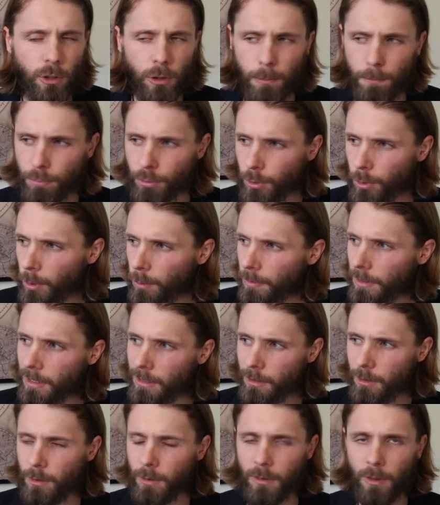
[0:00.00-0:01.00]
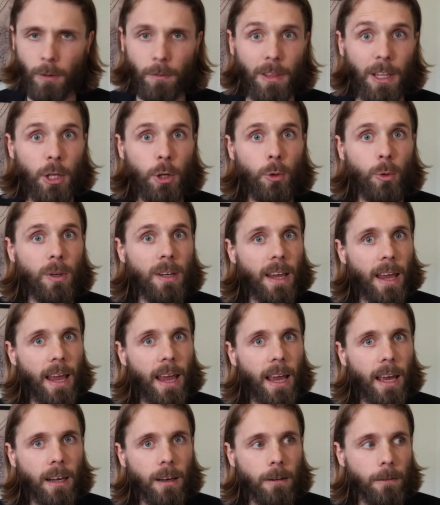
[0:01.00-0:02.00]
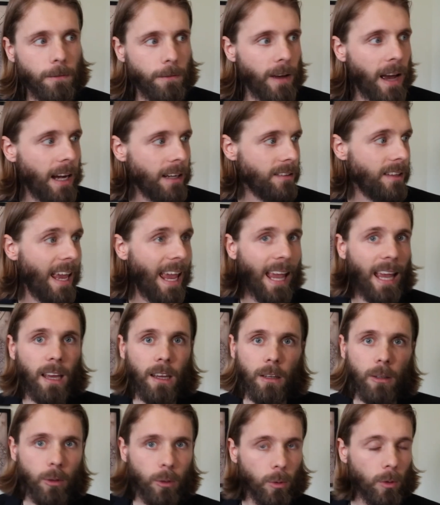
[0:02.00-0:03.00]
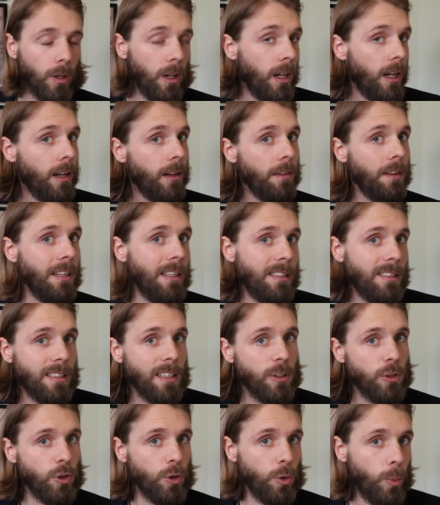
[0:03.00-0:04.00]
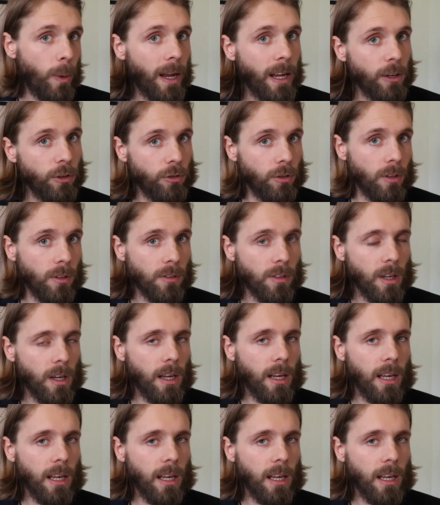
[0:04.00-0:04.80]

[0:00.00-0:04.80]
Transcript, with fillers: You're proving to yourself that you can, in fact, handle these situations